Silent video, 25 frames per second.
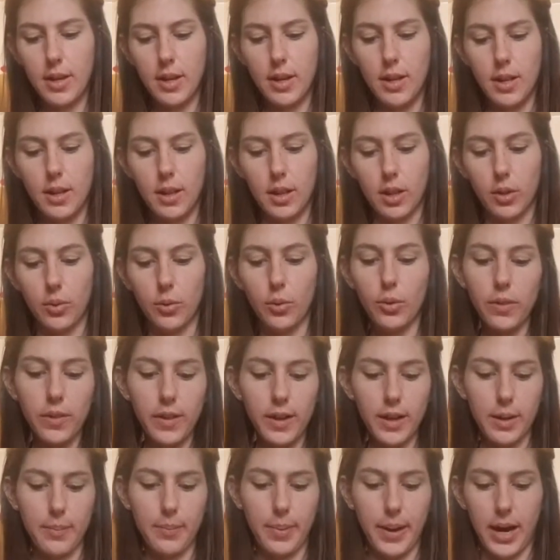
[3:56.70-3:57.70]
The cool
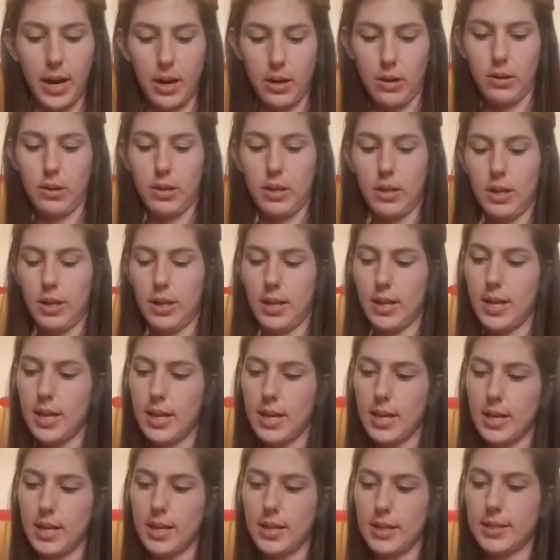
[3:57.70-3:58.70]
thing about
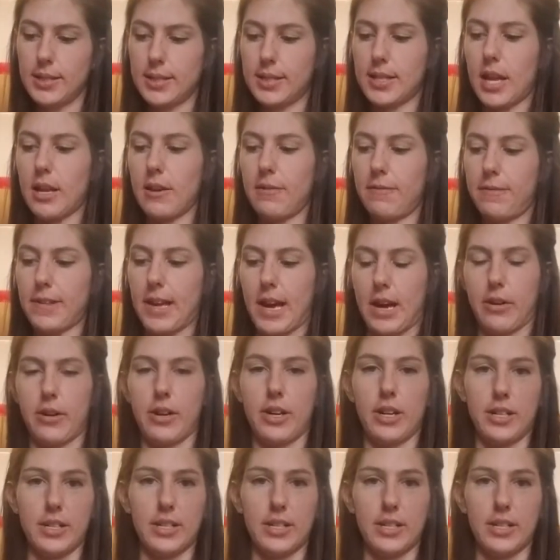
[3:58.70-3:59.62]
sunflower